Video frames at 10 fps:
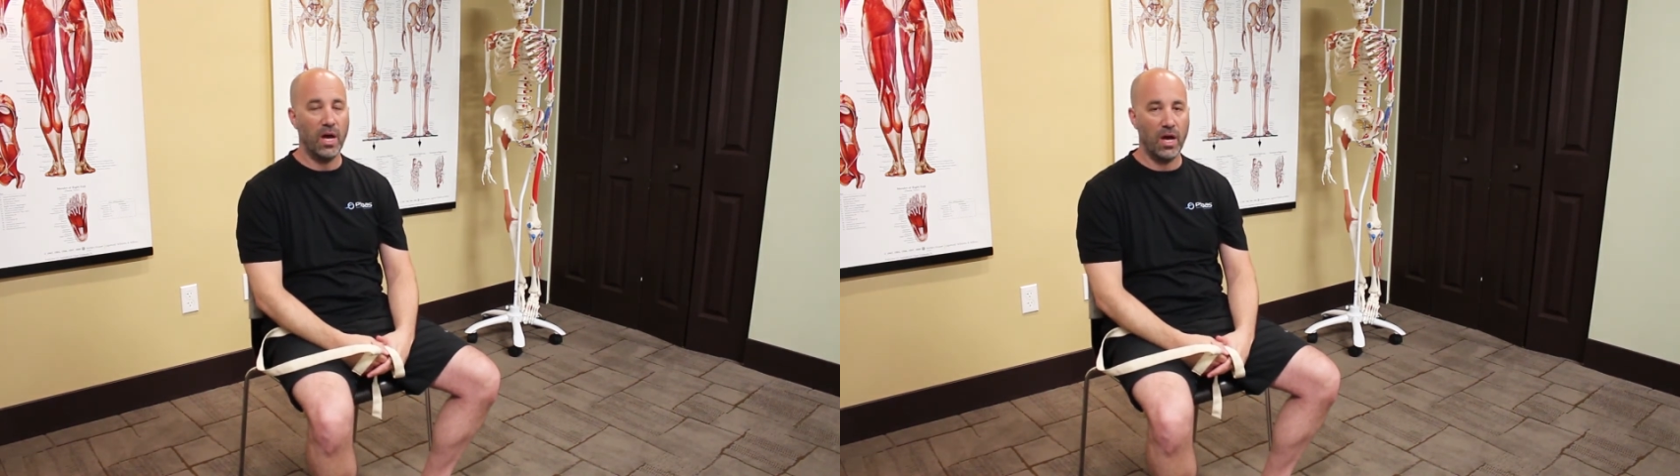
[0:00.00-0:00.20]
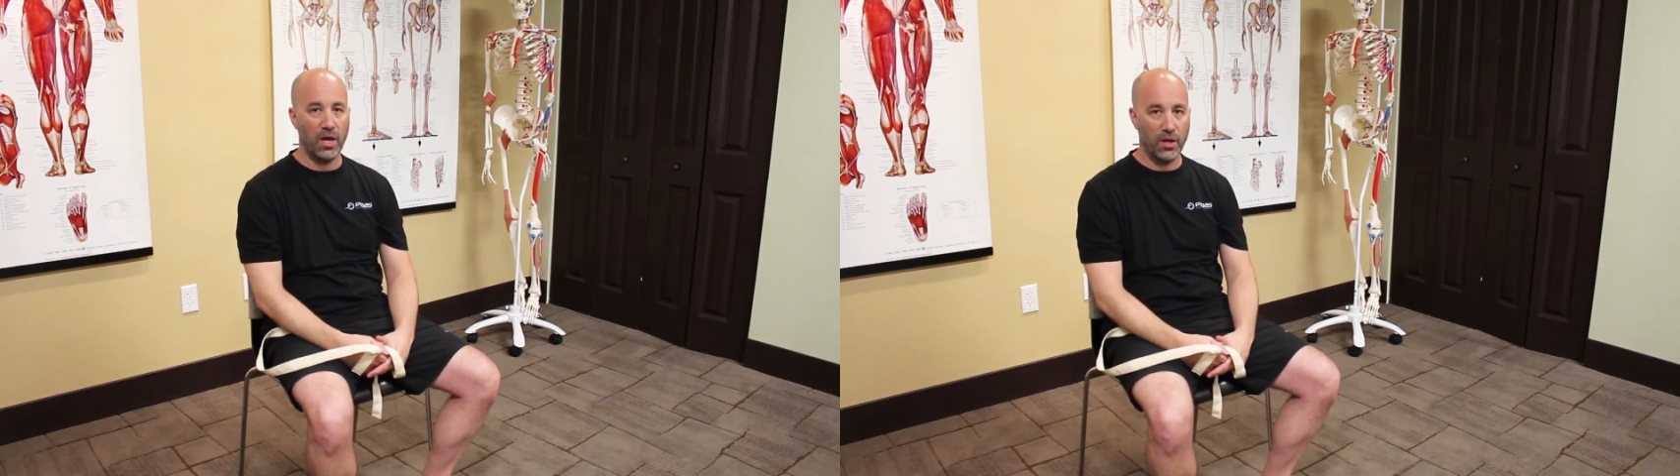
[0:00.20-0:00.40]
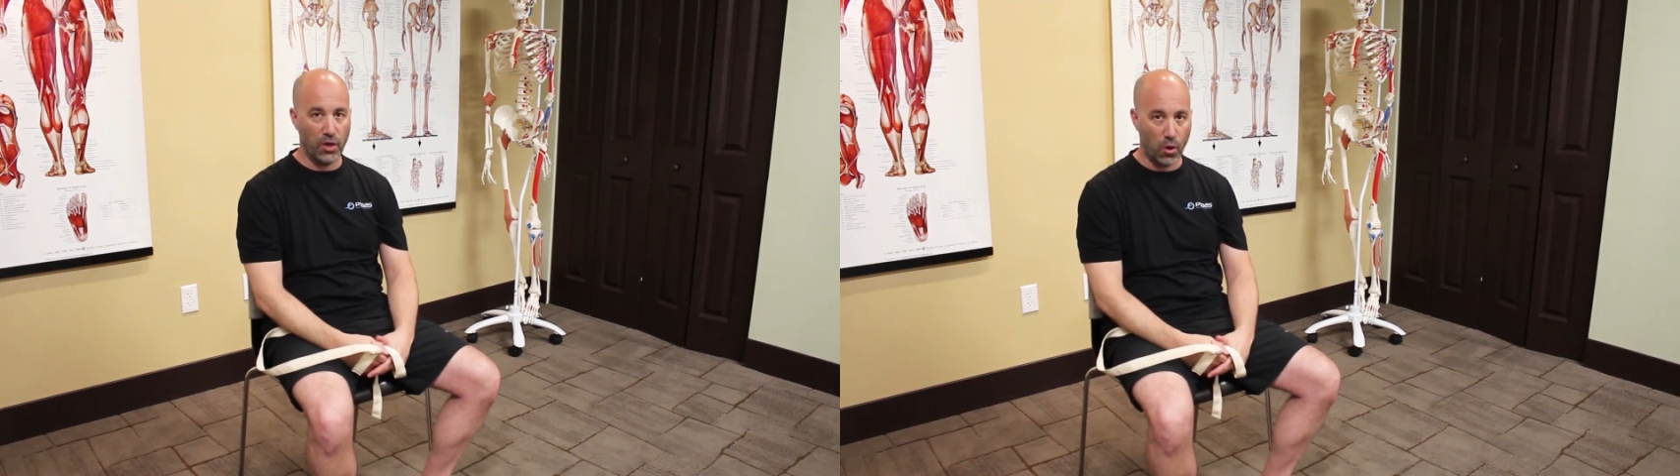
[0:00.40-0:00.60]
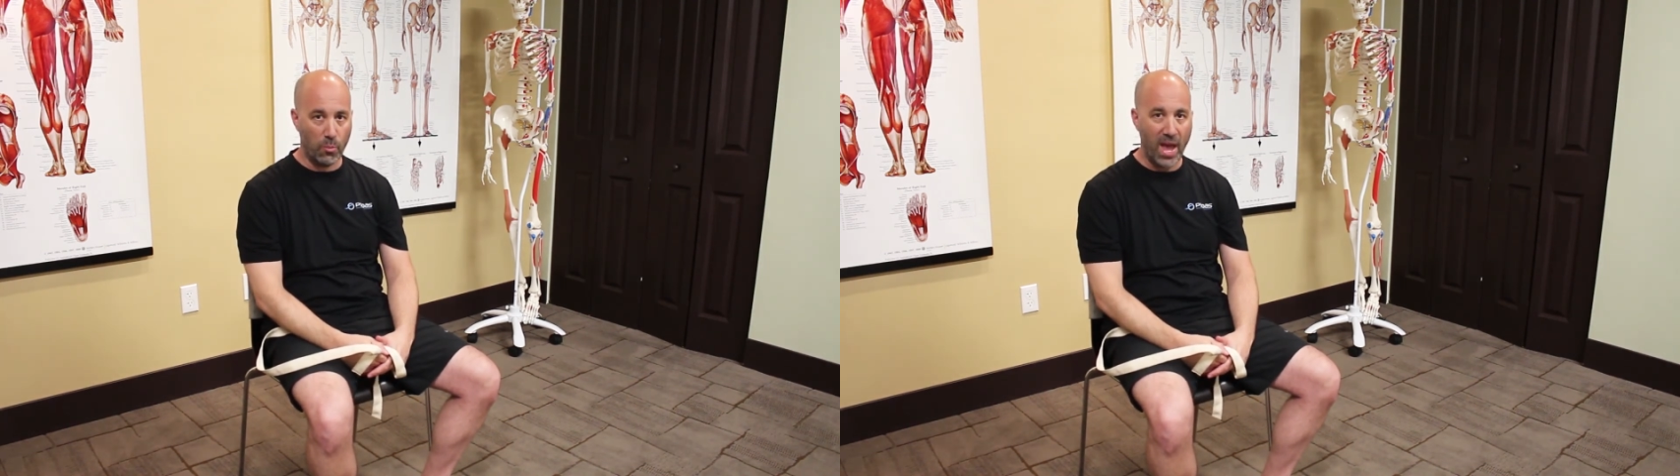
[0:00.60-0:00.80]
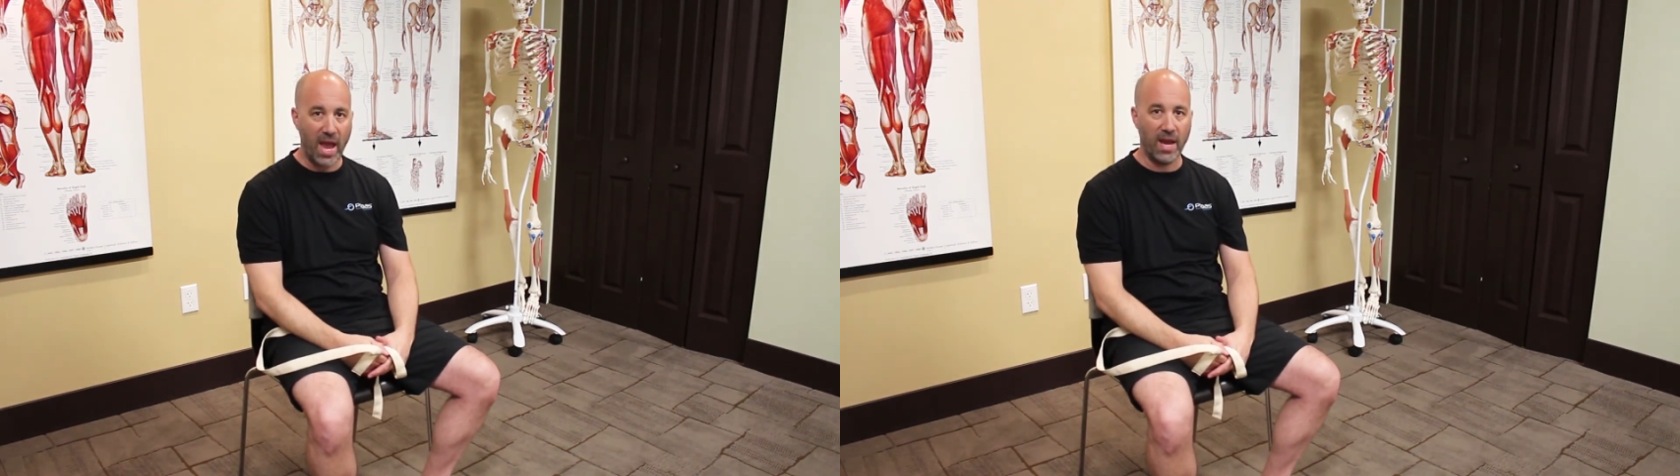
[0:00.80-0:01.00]
uh,
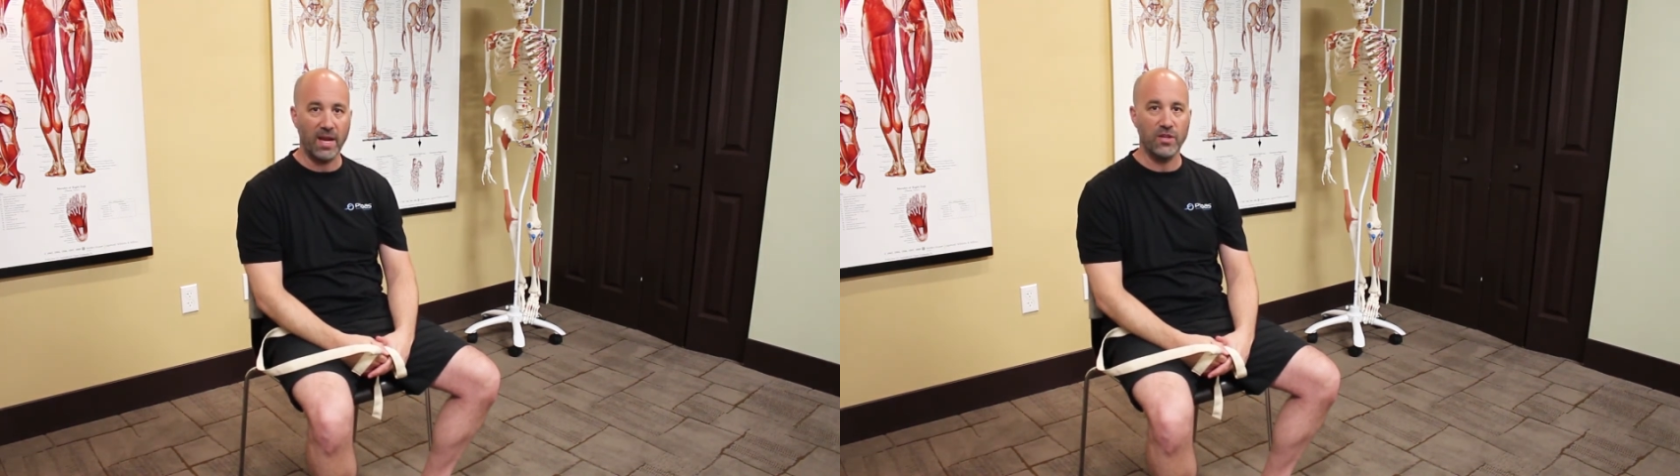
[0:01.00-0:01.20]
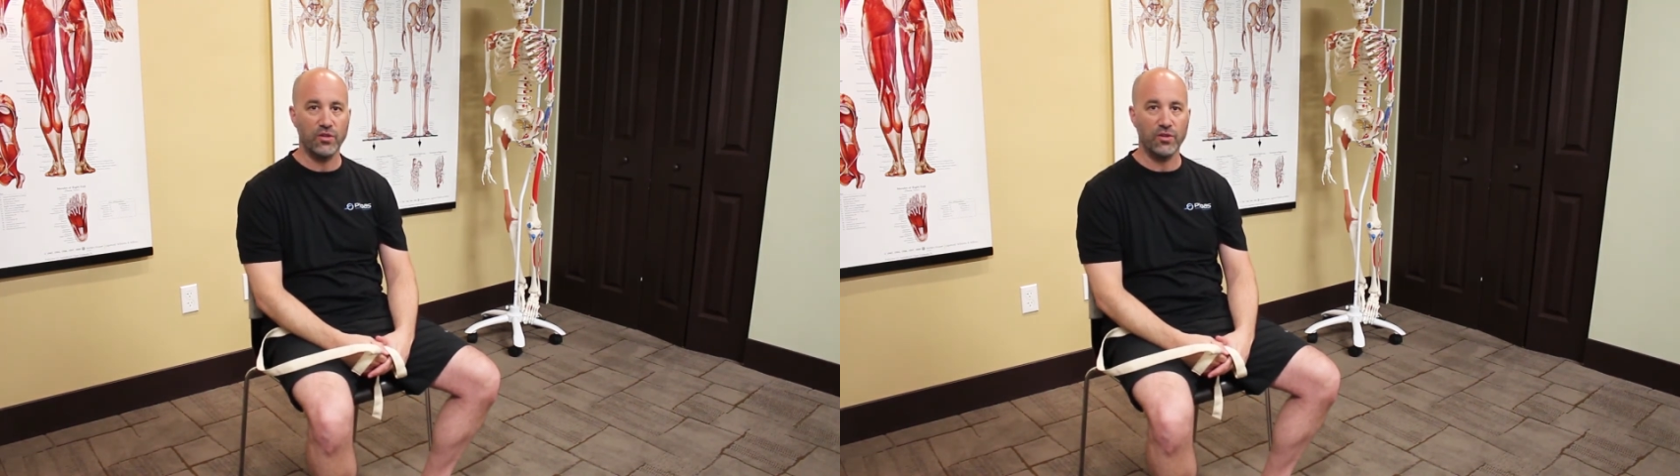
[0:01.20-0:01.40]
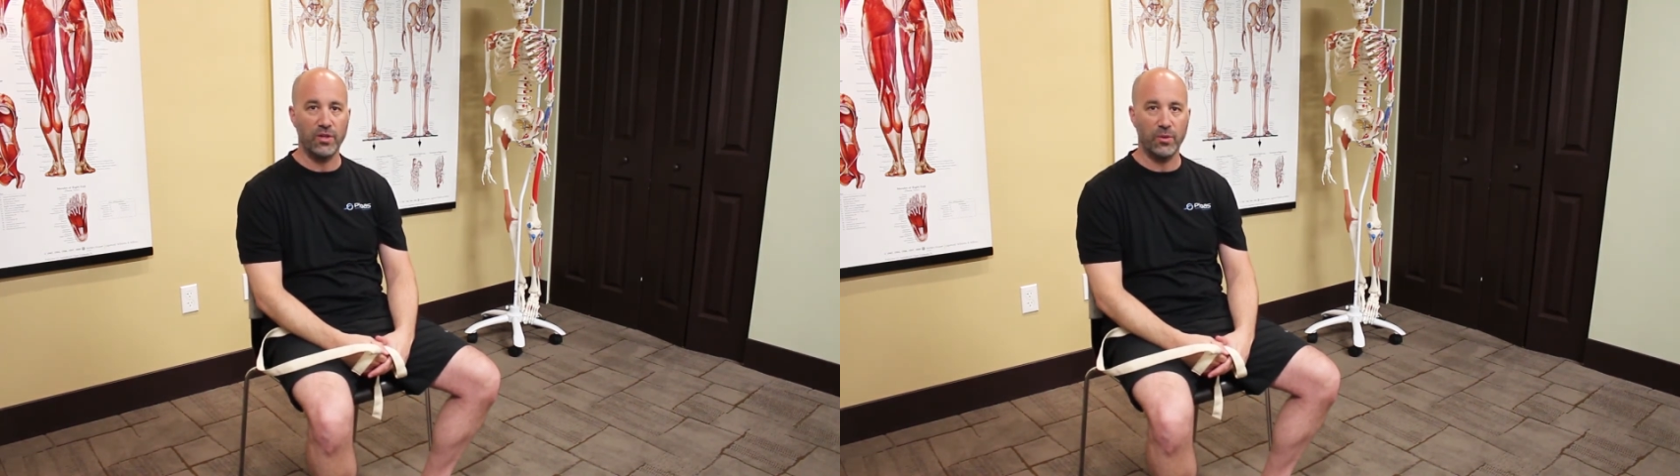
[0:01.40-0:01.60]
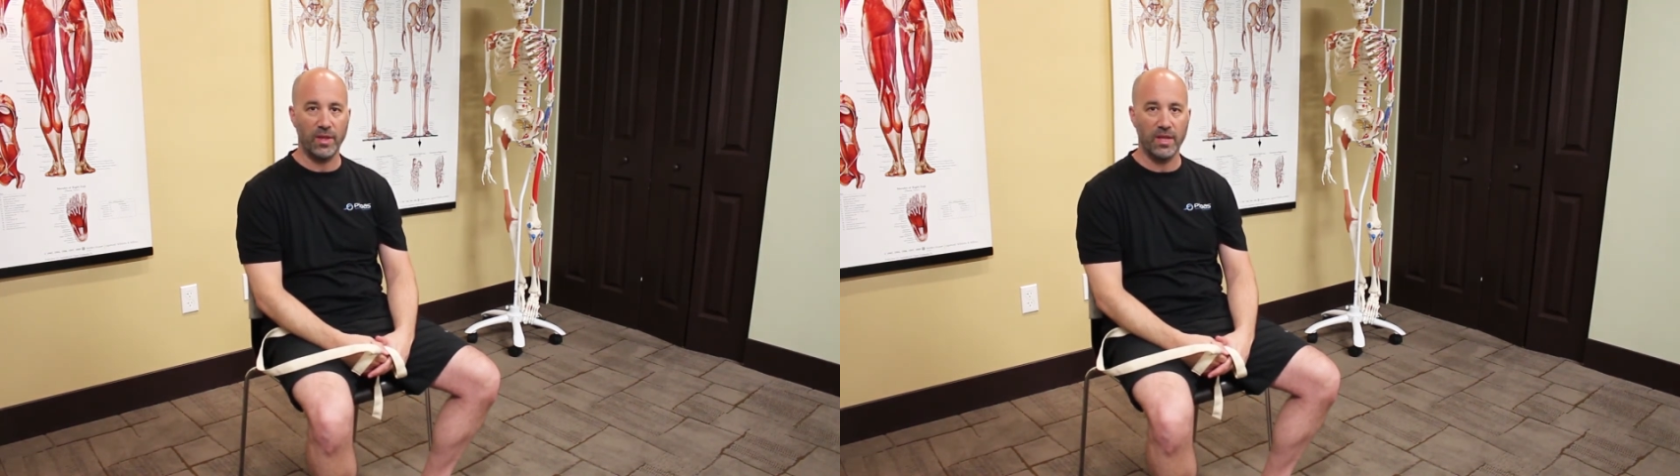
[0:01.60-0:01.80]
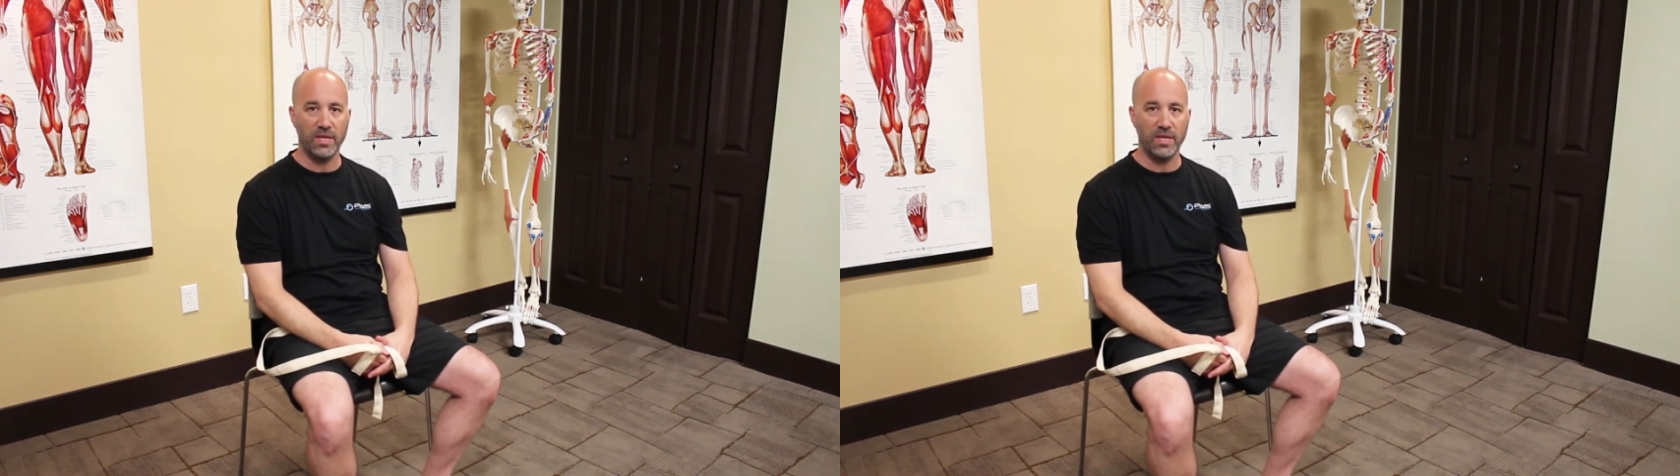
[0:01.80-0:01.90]
no pain as you're doing